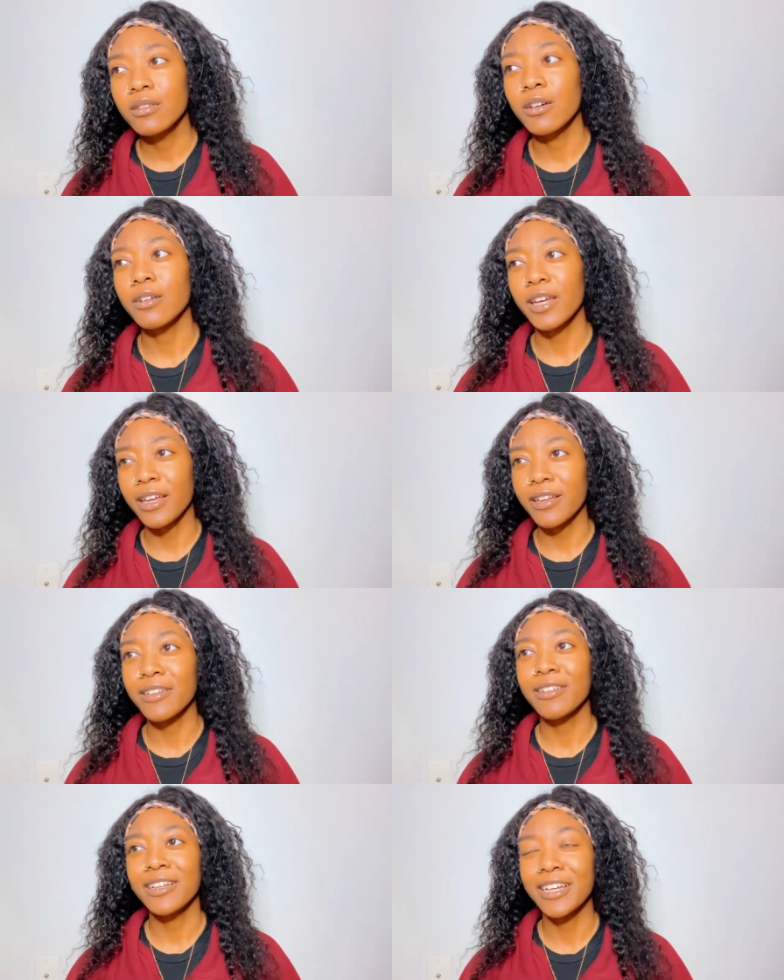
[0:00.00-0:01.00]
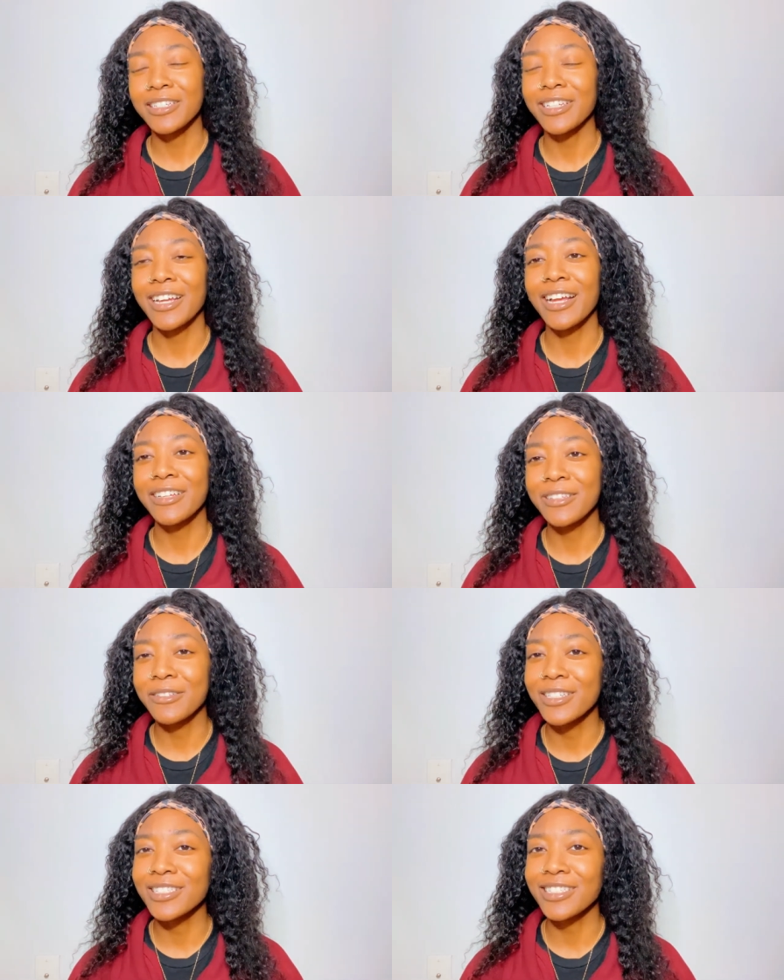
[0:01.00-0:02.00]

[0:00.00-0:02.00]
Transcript: okay, I was like, I can do this.